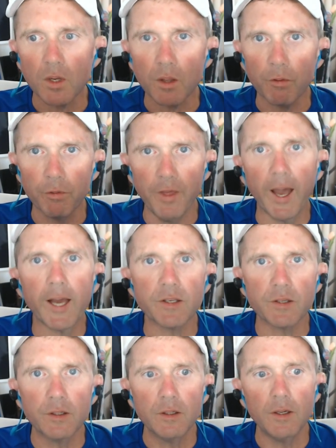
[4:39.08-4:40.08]
that
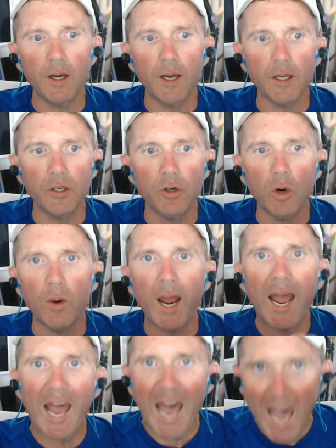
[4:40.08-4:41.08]
you don't
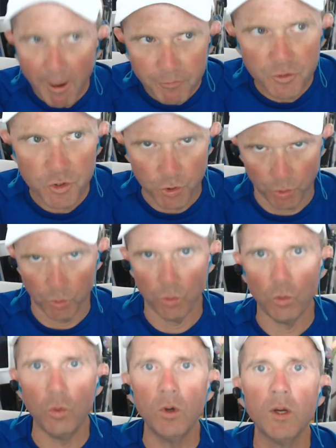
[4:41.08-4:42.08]
have
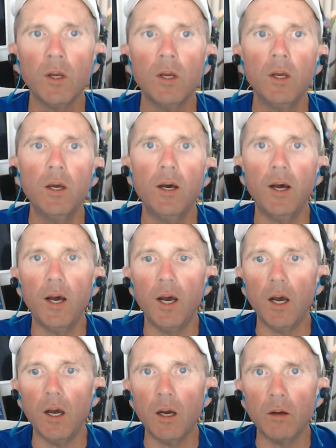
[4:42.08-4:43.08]
to,
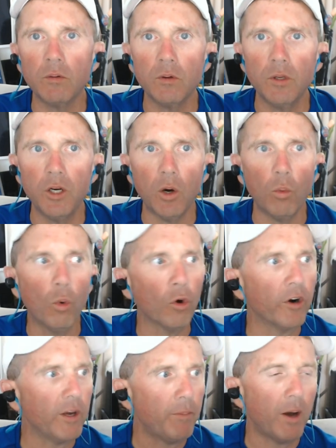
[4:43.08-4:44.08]
you know,
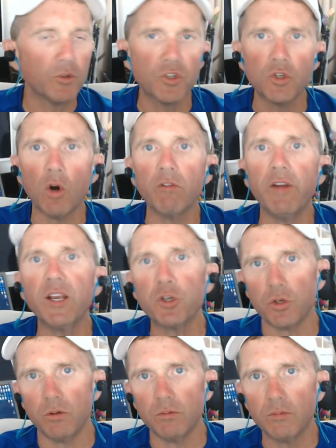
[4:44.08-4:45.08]
worry about
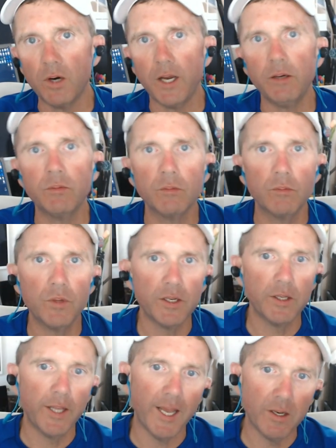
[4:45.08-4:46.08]
starvation, right?
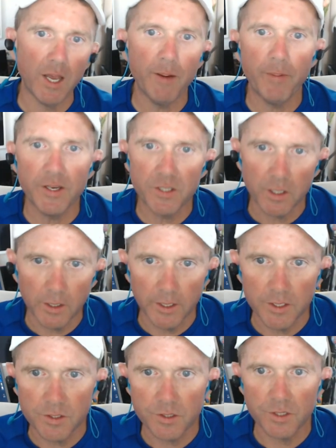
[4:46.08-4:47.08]
That basically
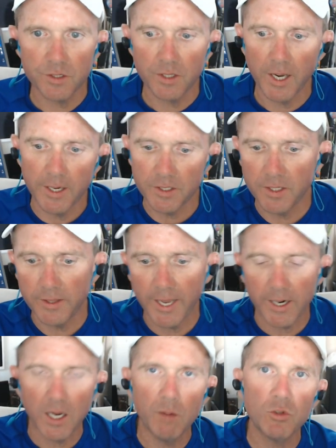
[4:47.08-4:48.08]
is the
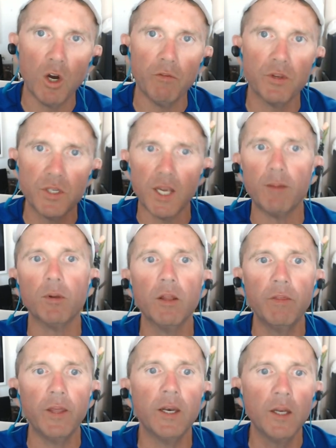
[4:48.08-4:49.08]
that comes off the table, and
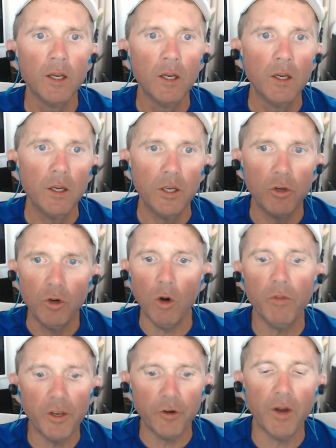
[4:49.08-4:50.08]
then you know
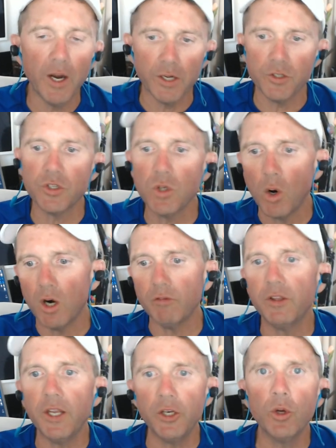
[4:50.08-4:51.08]
that you're not going to starve,
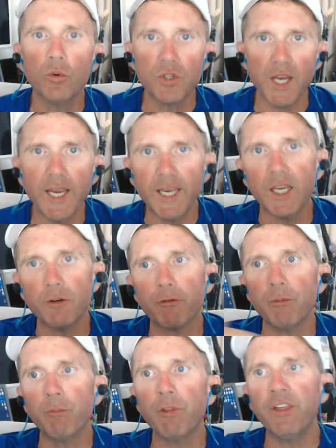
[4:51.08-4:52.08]
and then you take it
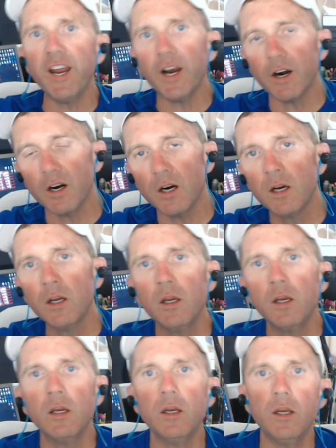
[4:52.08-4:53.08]
from there
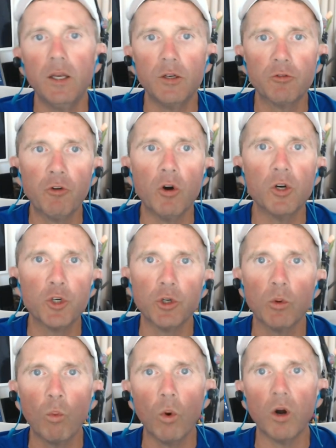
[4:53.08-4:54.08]
as far as your
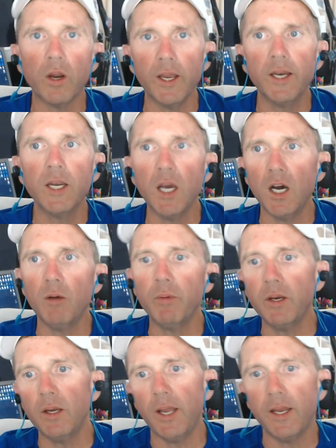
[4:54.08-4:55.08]
work income
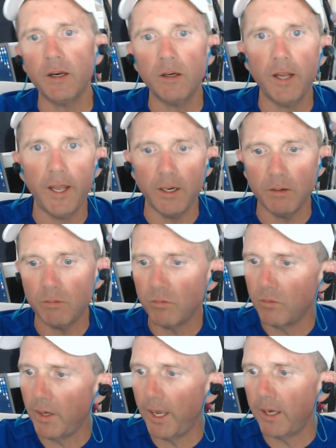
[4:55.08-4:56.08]
and
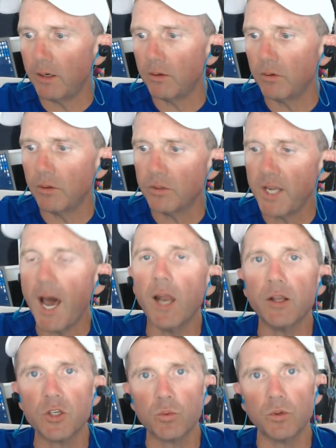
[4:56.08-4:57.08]

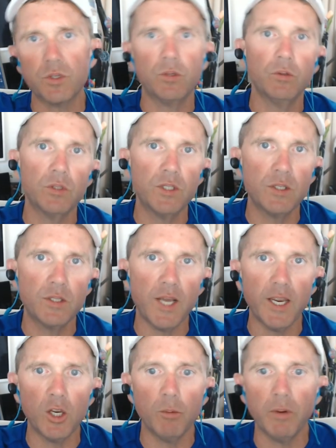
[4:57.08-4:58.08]
talents will
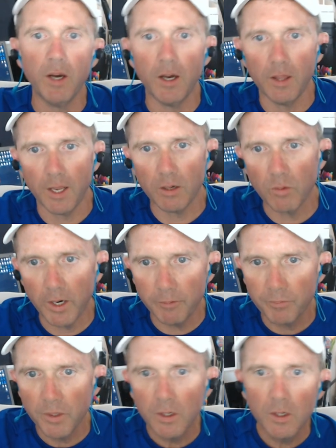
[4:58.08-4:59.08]
take you beyond that, right?
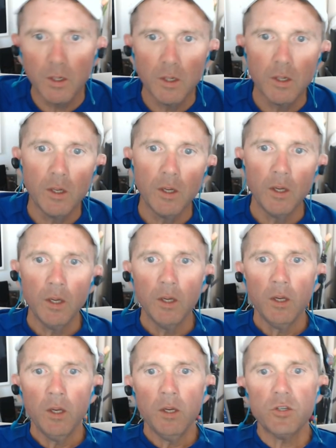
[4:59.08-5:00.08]

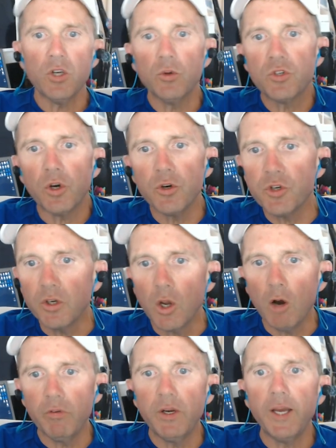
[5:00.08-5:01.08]
So surge in
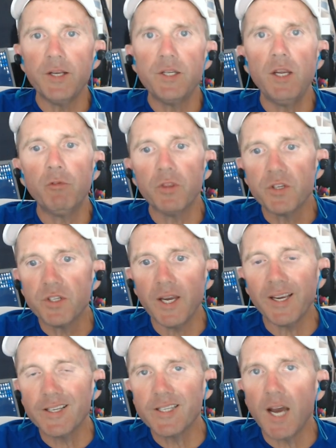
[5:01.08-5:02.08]
COVID-19 for the
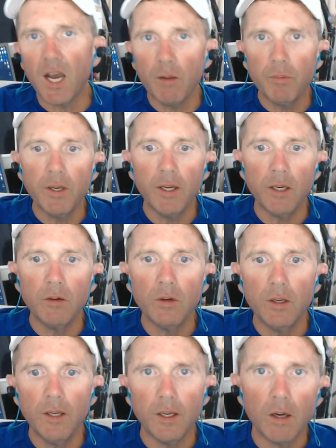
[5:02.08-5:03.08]
second time
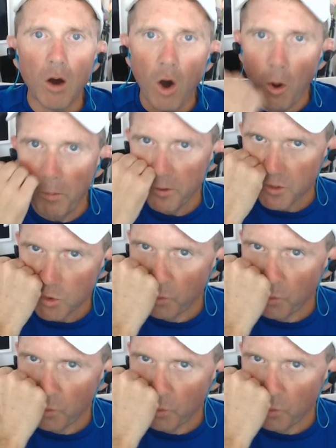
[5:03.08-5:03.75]
in almost 20